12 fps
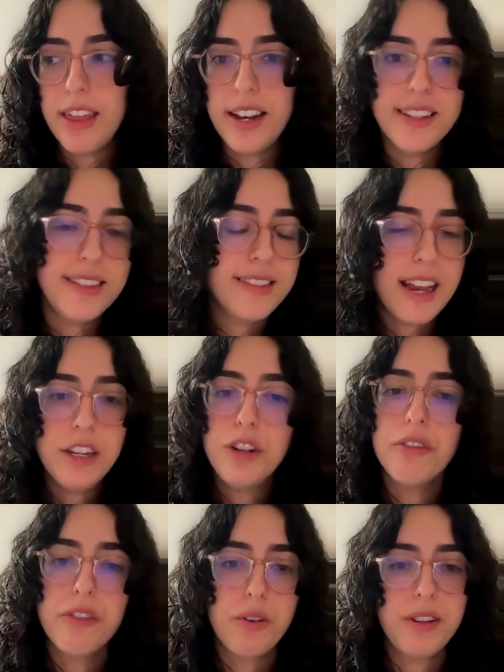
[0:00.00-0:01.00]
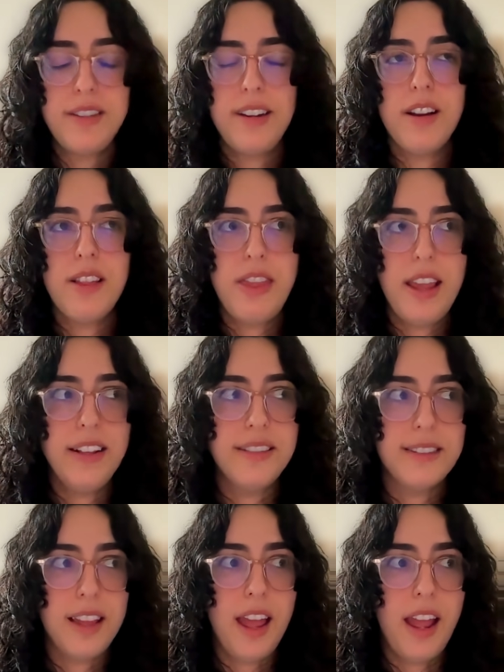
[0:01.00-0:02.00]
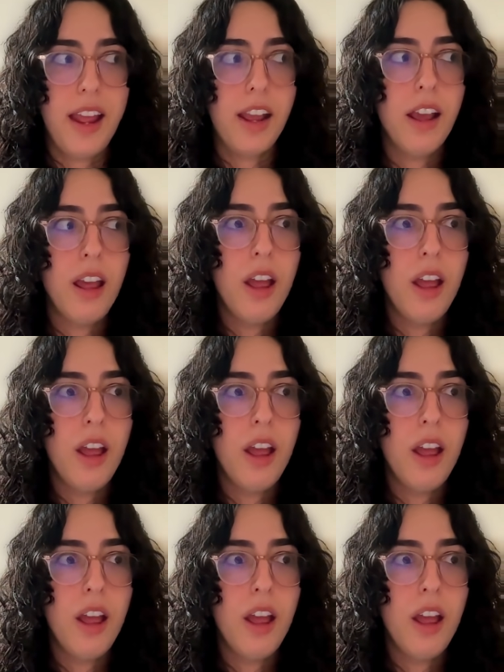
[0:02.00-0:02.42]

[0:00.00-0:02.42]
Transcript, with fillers: then instead you're focusing on things like